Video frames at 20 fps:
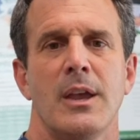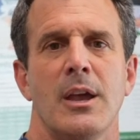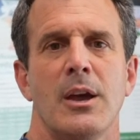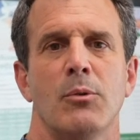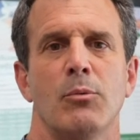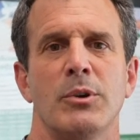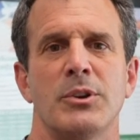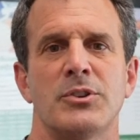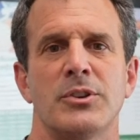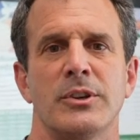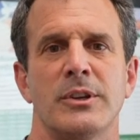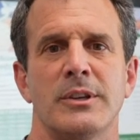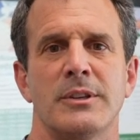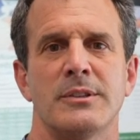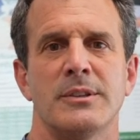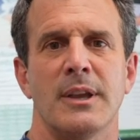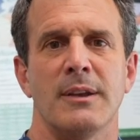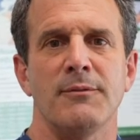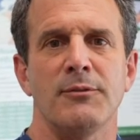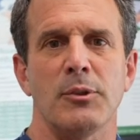which
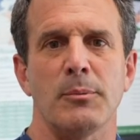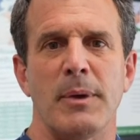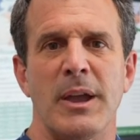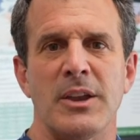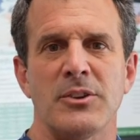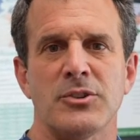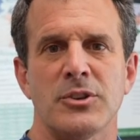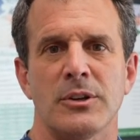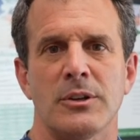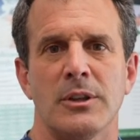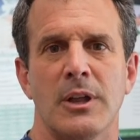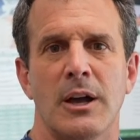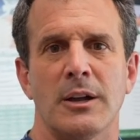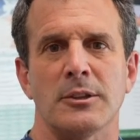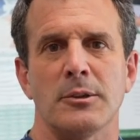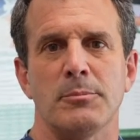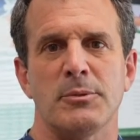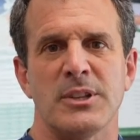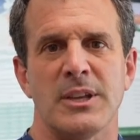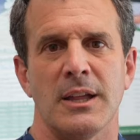is inflammation along
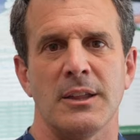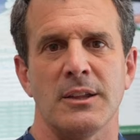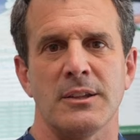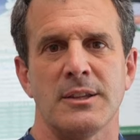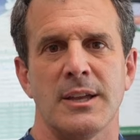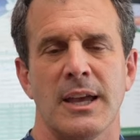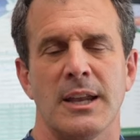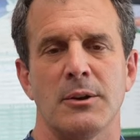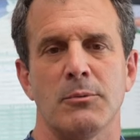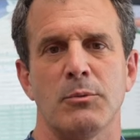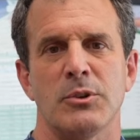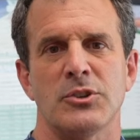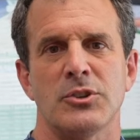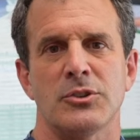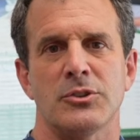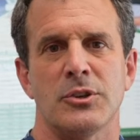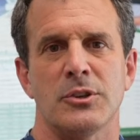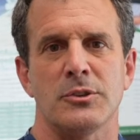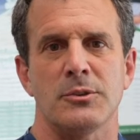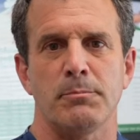the patellar tendon, which
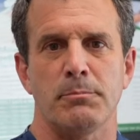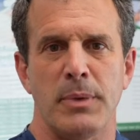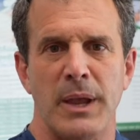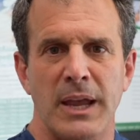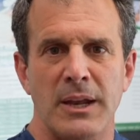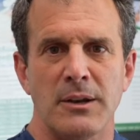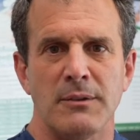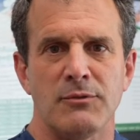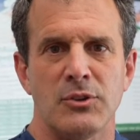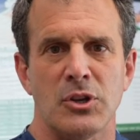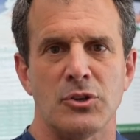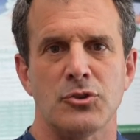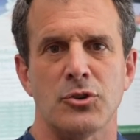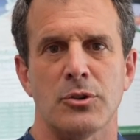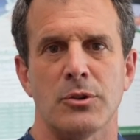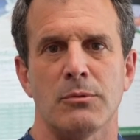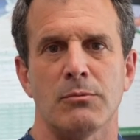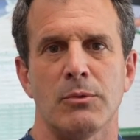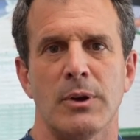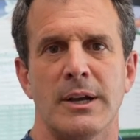is a band of tissue
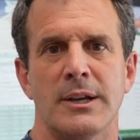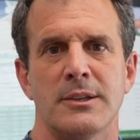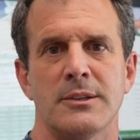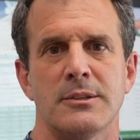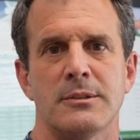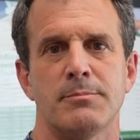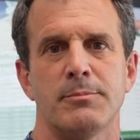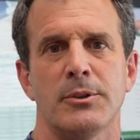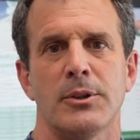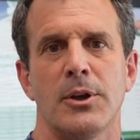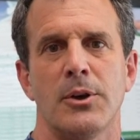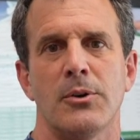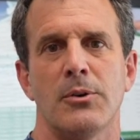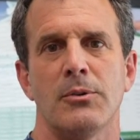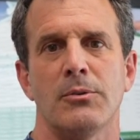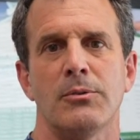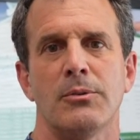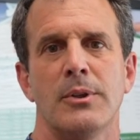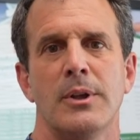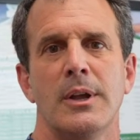that runs
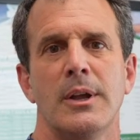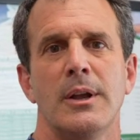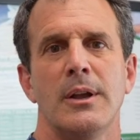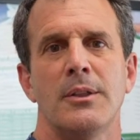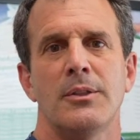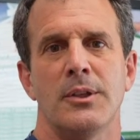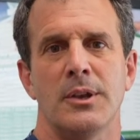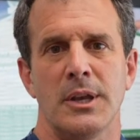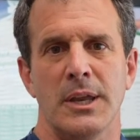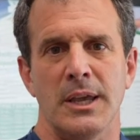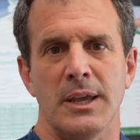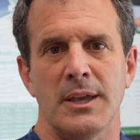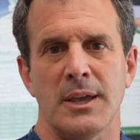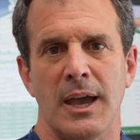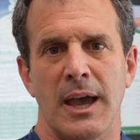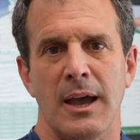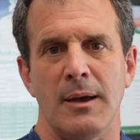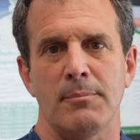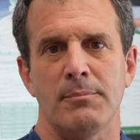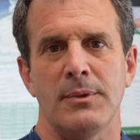below the
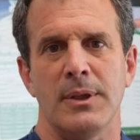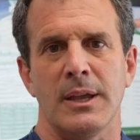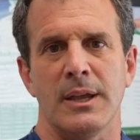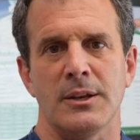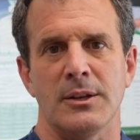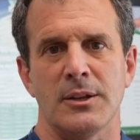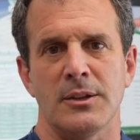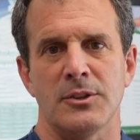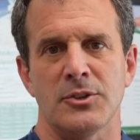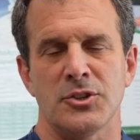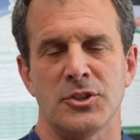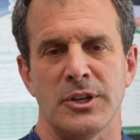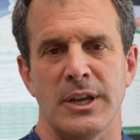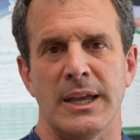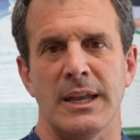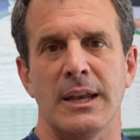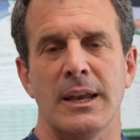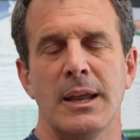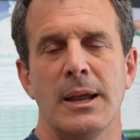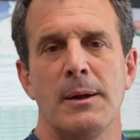kneecap into the
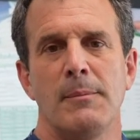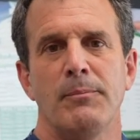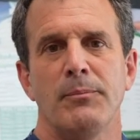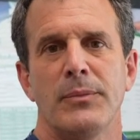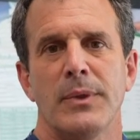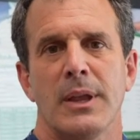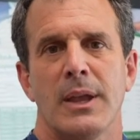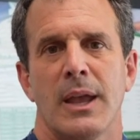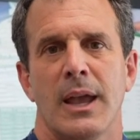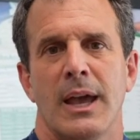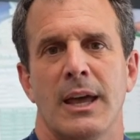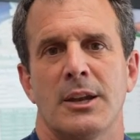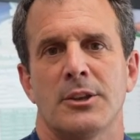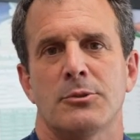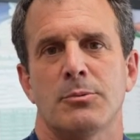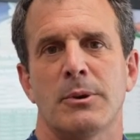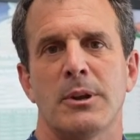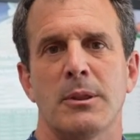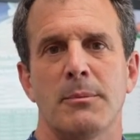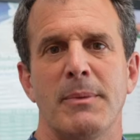shin. And it's
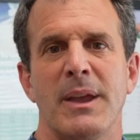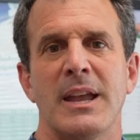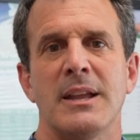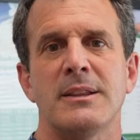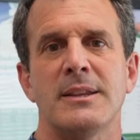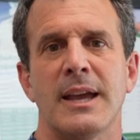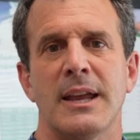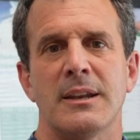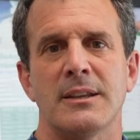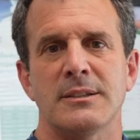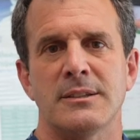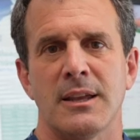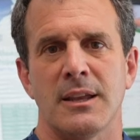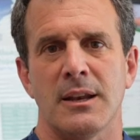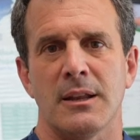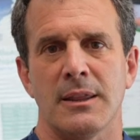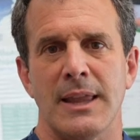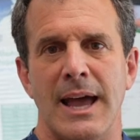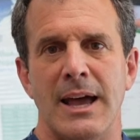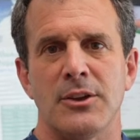one of the main tendons that
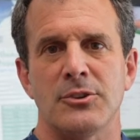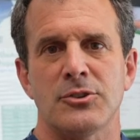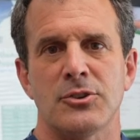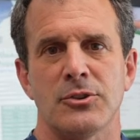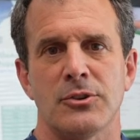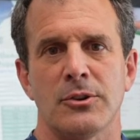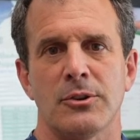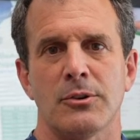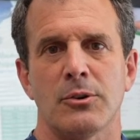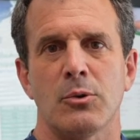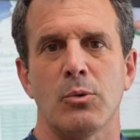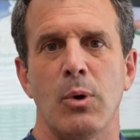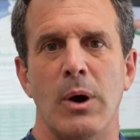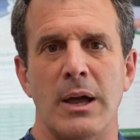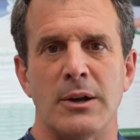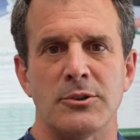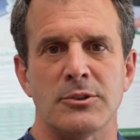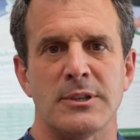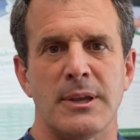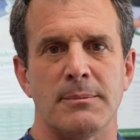allows your
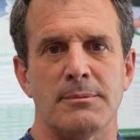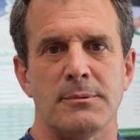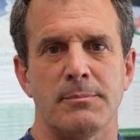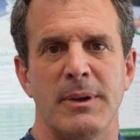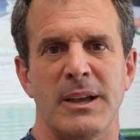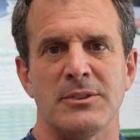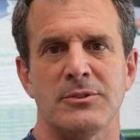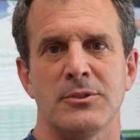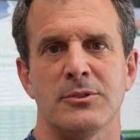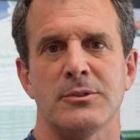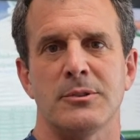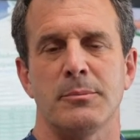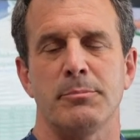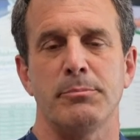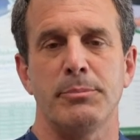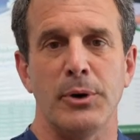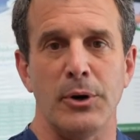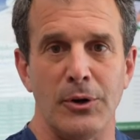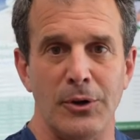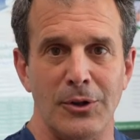quadriceps muscles to
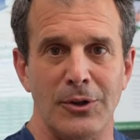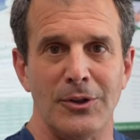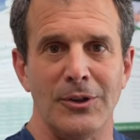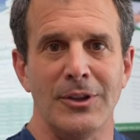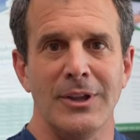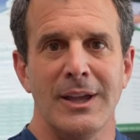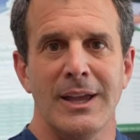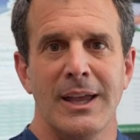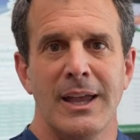pull